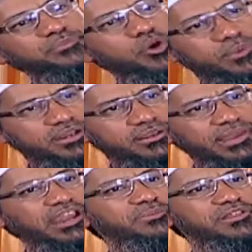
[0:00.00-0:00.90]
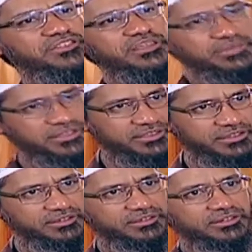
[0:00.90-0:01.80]
Ibn Umar, may Allah be with him, he is
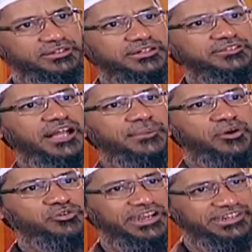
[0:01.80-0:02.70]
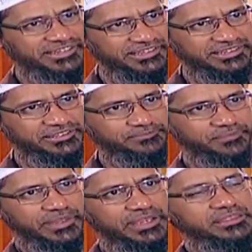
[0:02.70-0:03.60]
the Sahaba who narrated the hadith.
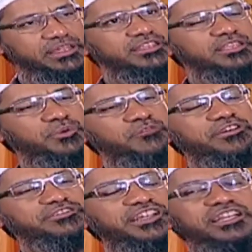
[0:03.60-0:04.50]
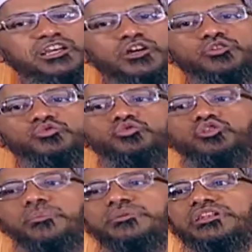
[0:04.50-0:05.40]
It says that the Prophet said, do
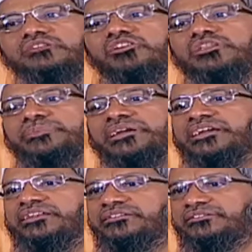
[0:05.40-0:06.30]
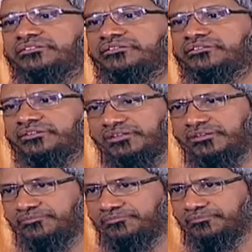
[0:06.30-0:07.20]
the opposite of what the pagans did.